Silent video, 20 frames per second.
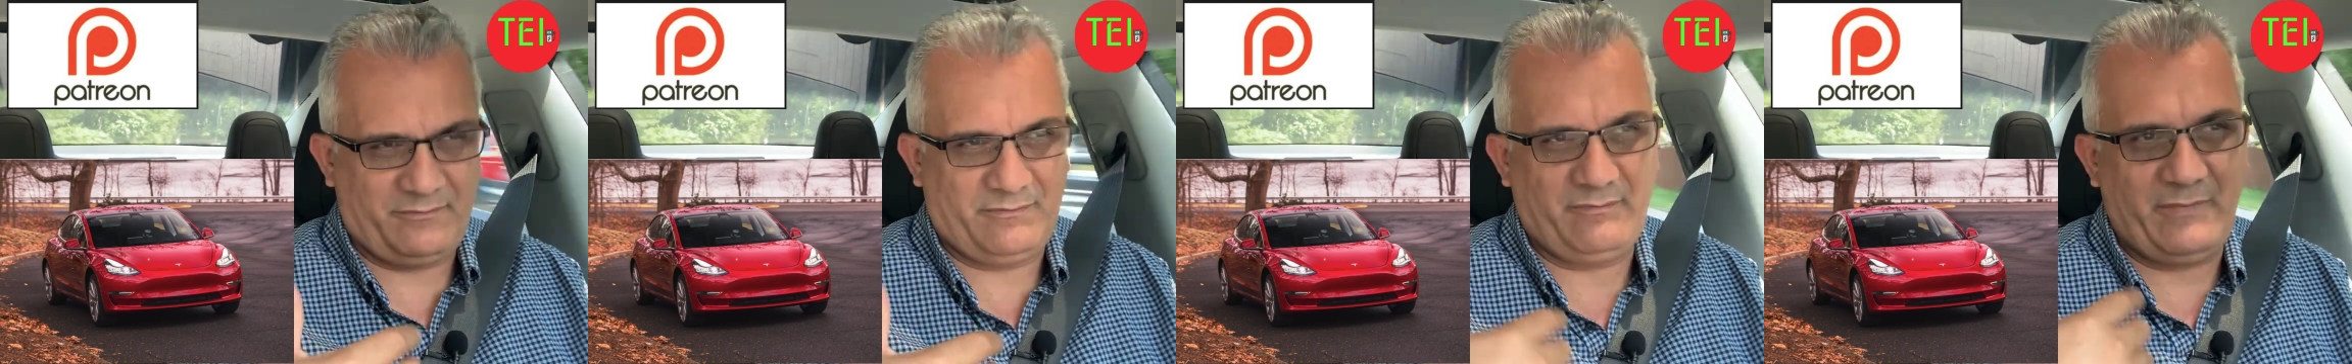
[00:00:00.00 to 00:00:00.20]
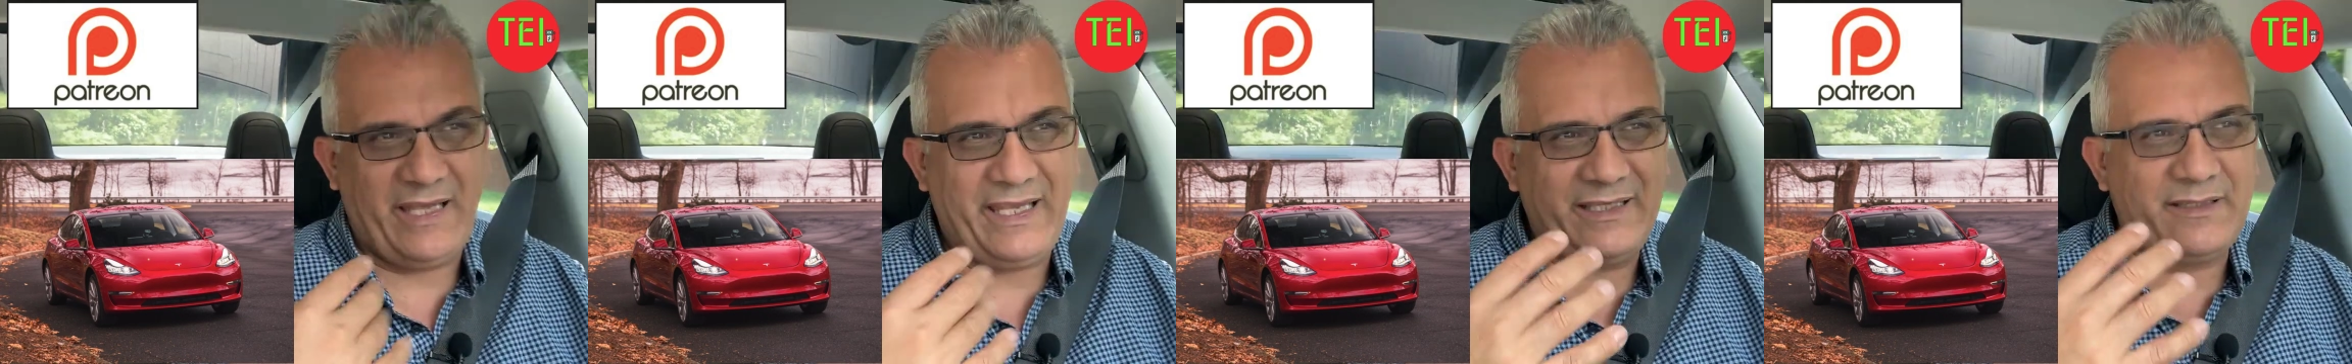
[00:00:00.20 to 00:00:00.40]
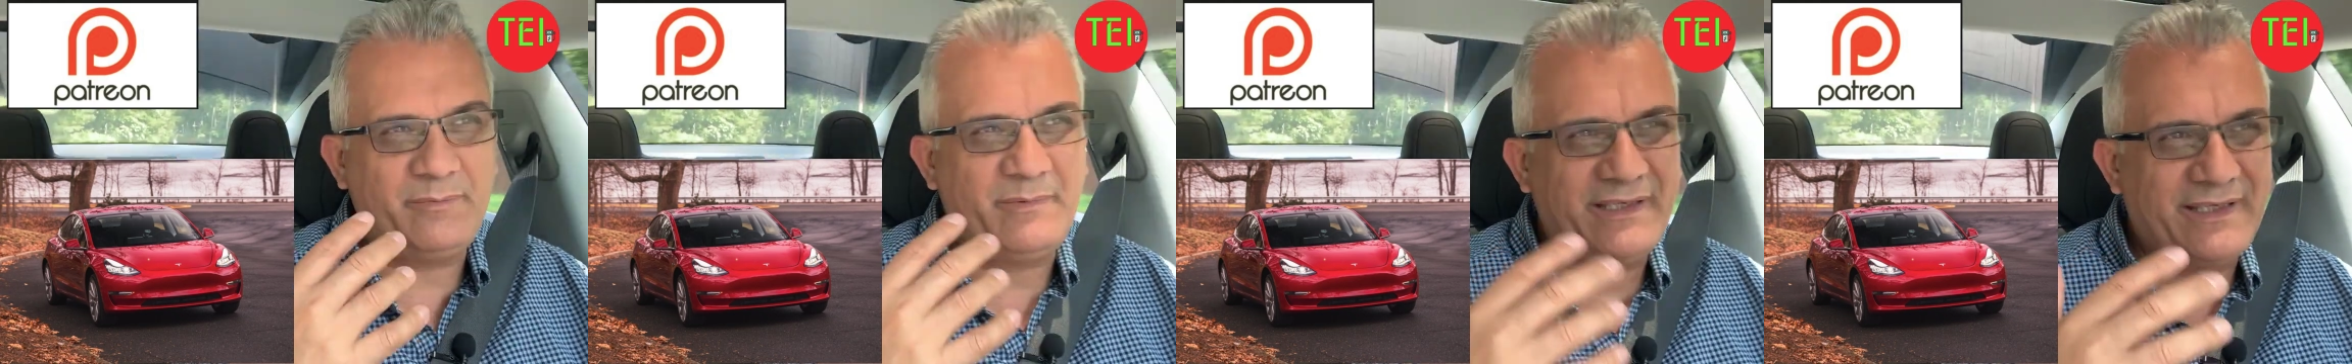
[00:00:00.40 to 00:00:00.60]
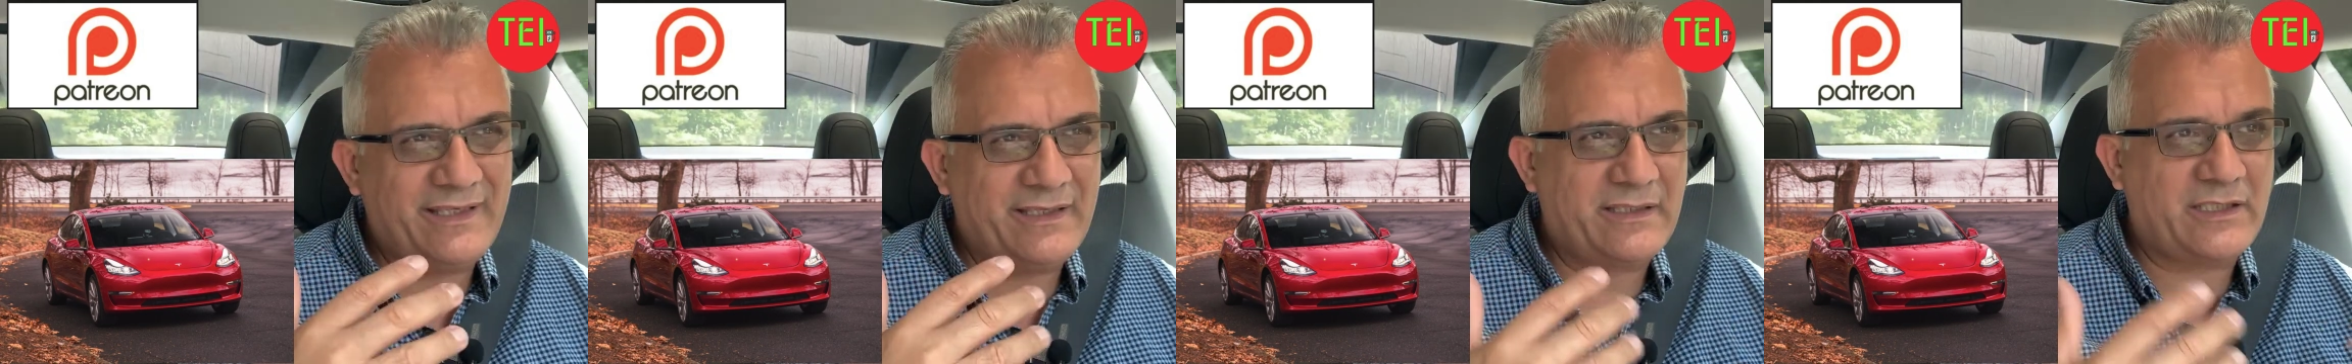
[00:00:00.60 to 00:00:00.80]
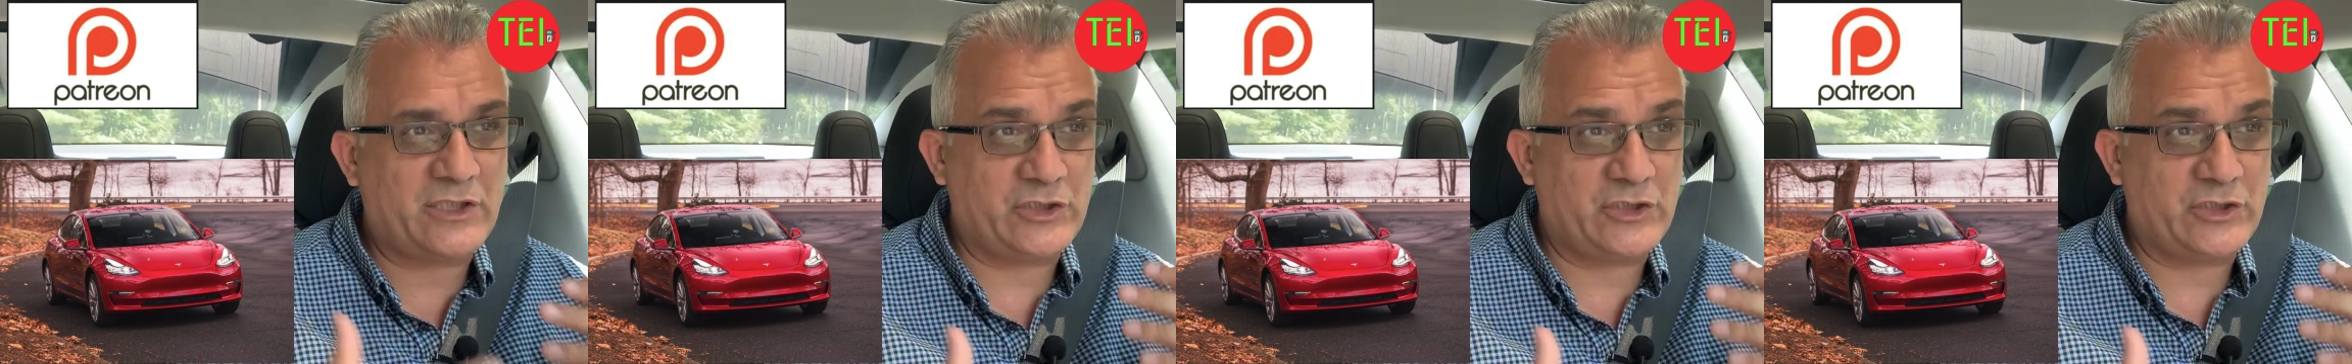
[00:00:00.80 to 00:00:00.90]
made me